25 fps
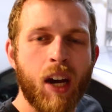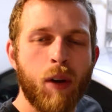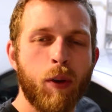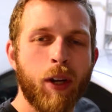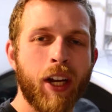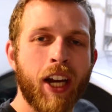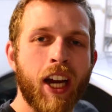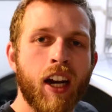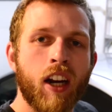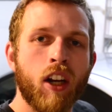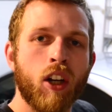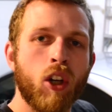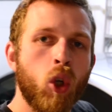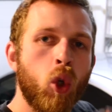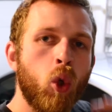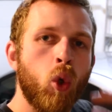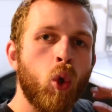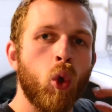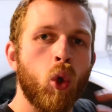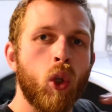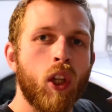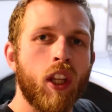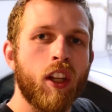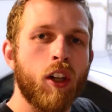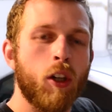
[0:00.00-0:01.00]
We got a
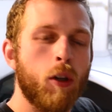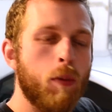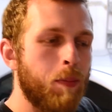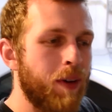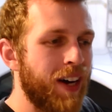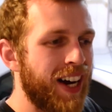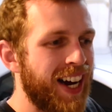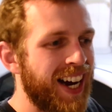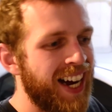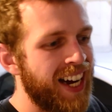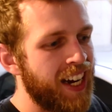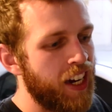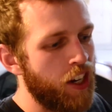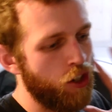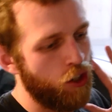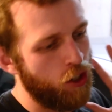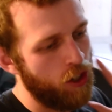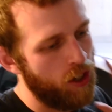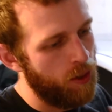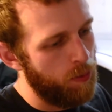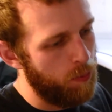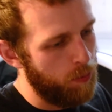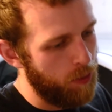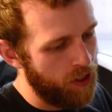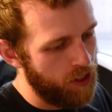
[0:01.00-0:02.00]
cool little mod. It
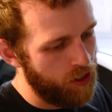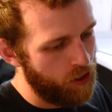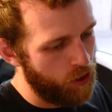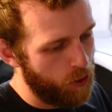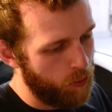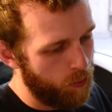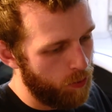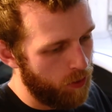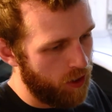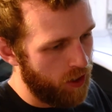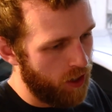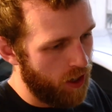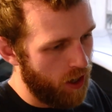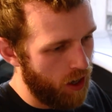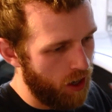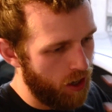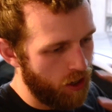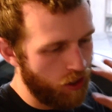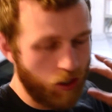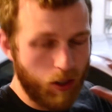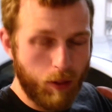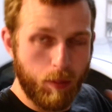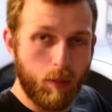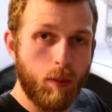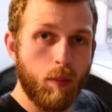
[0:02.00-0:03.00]
shouldn't be super hard. It
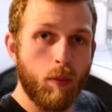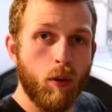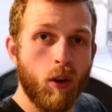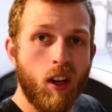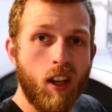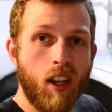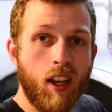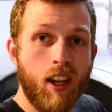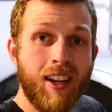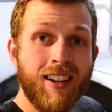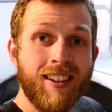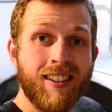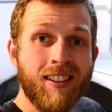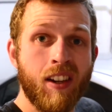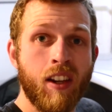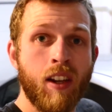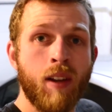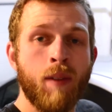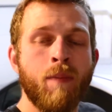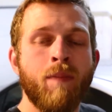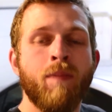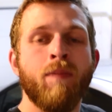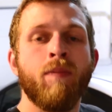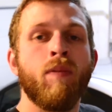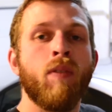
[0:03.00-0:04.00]
should be pretty
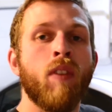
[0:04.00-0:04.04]
easy.